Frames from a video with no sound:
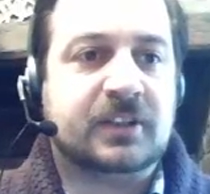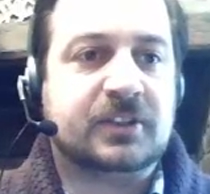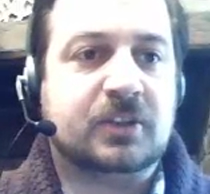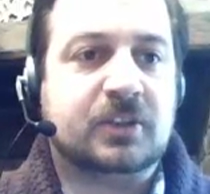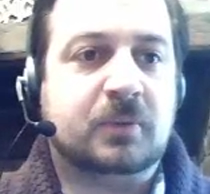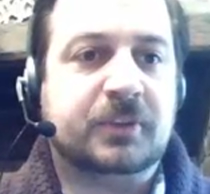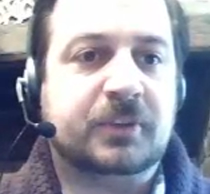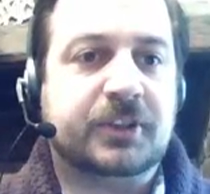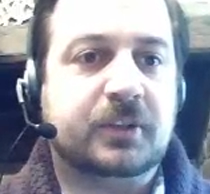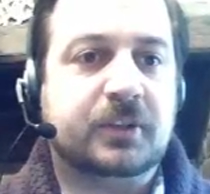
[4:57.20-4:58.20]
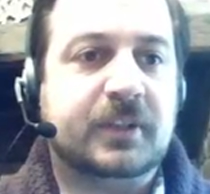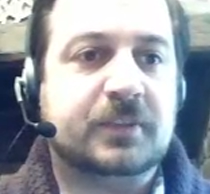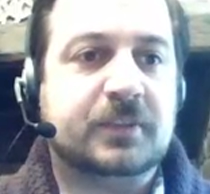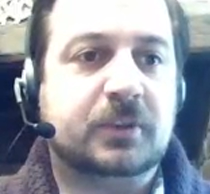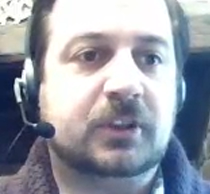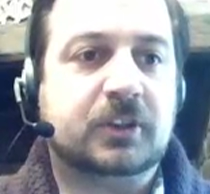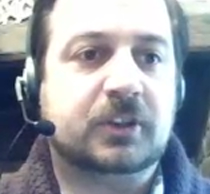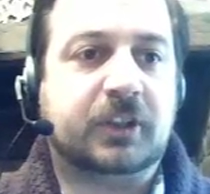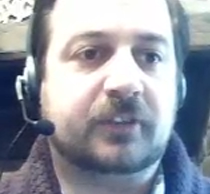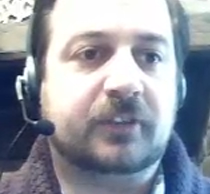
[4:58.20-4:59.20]
So what we'll do is we'll look
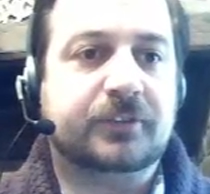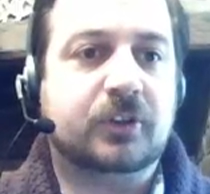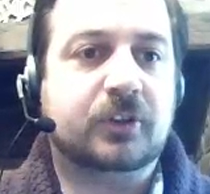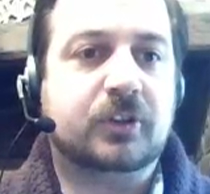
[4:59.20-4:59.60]
for